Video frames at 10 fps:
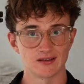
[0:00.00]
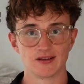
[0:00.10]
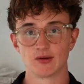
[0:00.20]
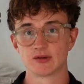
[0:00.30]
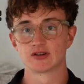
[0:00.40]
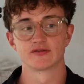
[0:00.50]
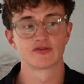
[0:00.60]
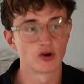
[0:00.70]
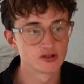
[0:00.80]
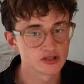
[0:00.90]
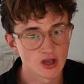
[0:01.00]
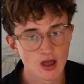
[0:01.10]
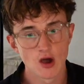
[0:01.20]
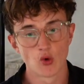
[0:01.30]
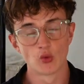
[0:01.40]
because of course
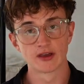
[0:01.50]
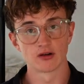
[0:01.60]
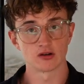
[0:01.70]
we can